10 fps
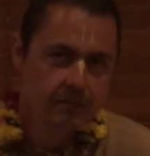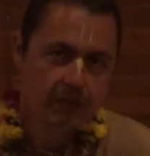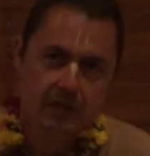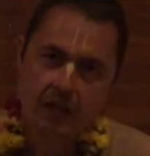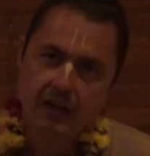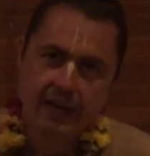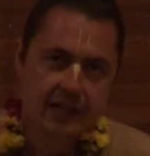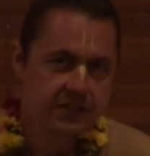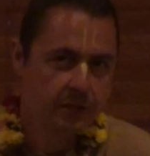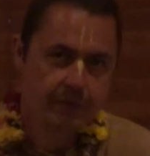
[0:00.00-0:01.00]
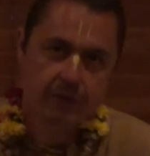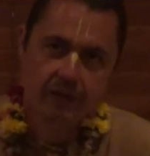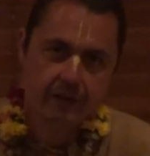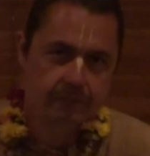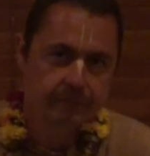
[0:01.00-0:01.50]
but not as the pure.
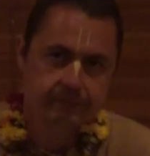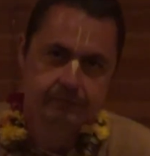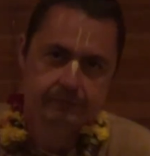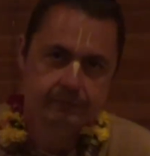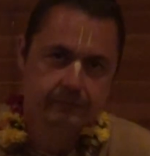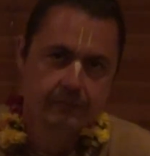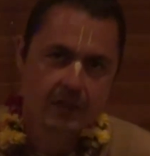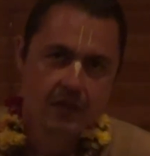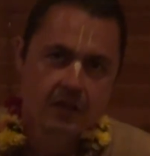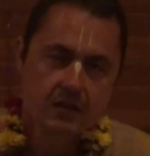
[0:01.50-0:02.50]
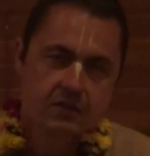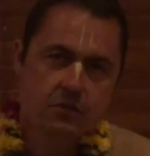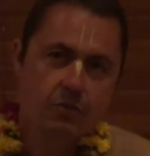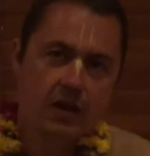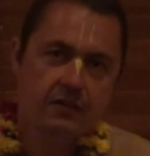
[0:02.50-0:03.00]
So
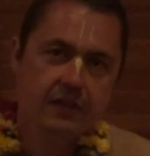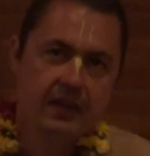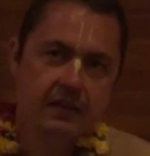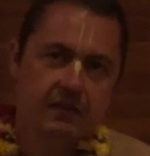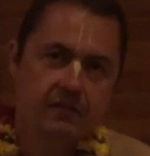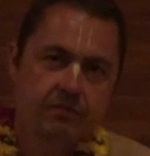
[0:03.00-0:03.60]
one then